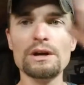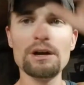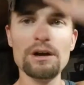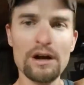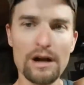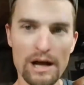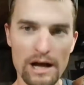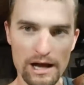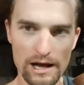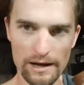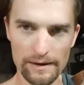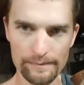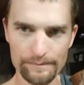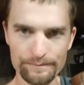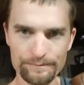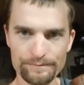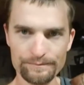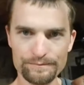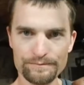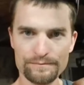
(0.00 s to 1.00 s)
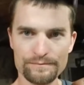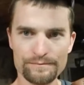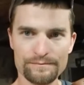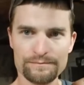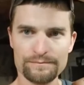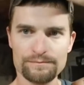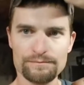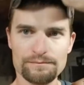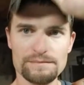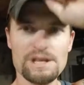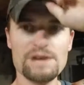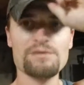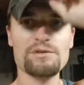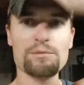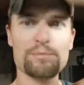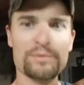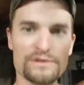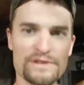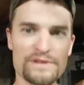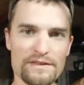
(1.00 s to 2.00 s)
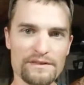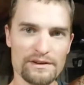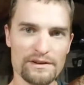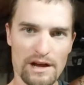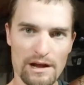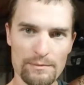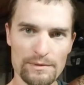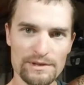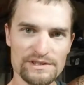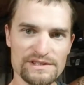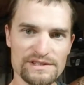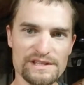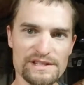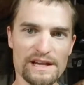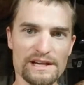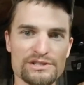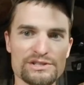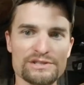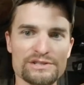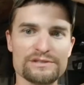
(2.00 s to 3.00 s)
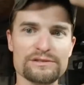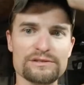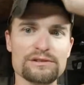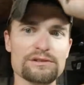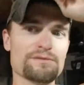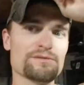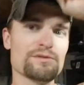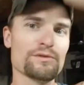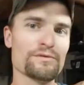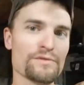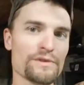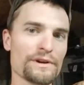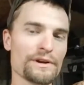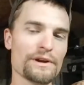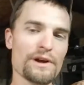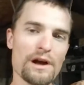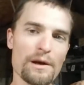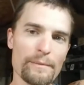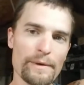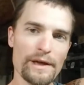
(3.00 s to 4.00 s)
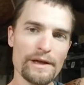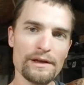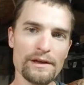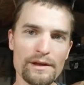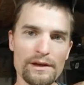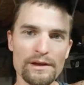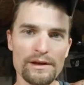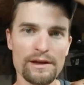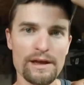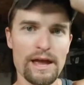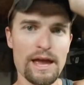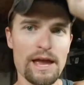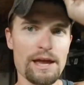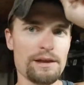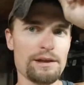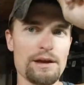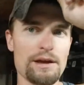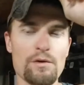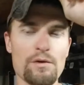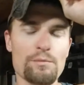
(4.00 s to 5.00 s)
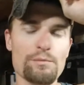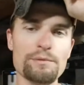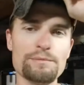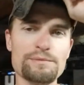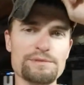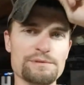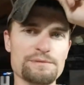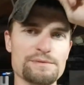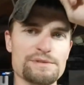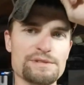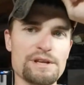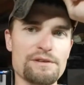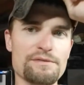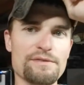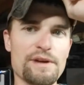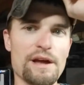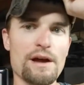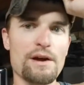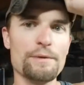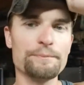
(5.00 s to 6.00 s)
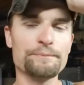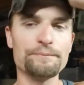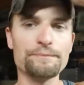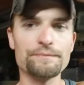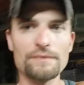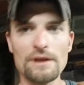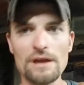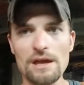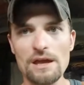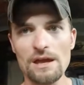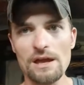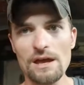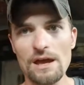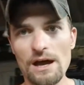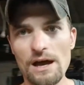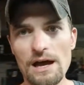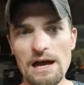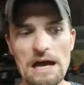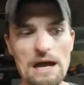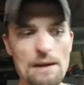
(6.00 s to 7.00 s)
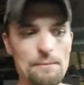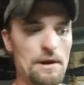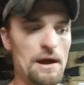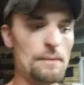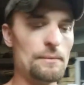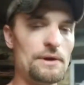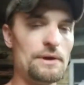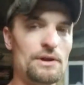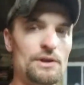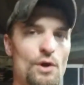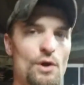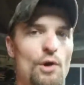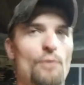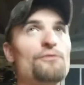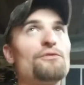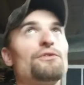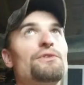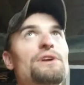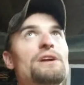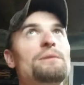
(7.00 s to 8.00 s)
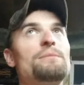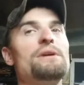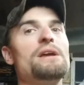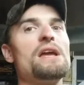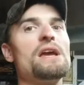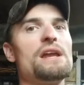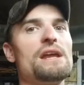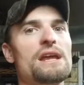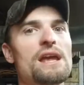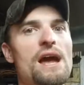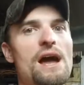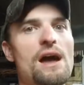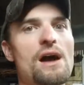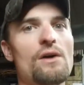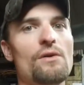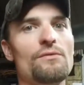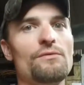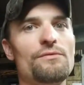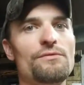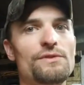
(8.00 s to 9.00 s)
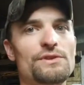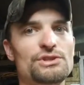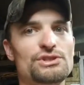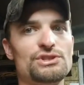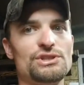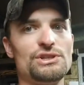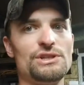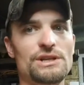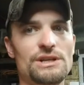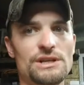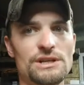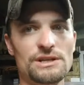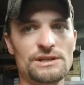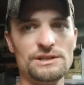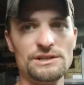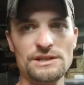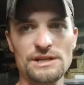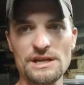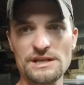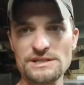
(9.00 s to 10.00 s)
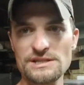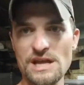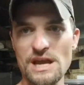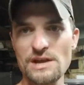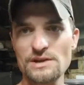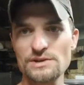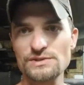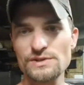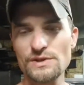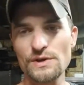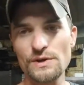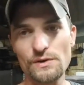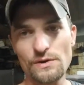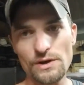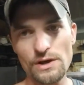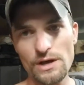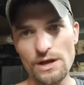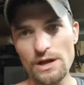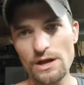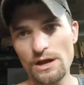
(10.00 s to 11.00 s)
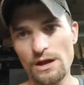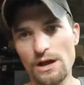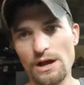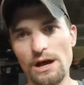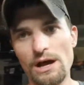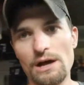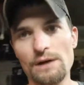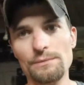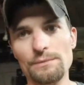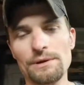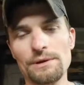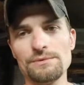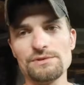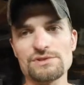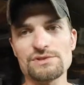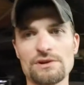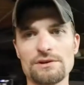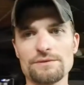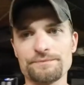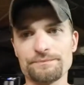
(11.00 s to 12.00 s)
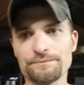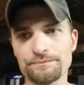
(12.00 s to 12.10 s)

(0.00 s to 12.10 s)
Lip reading: definitely put that in the comments section, or feel free to comment, and we'll put some stuff out. I'm gonna hopefully be getting out fishing in the next day or so, and I'm gonna start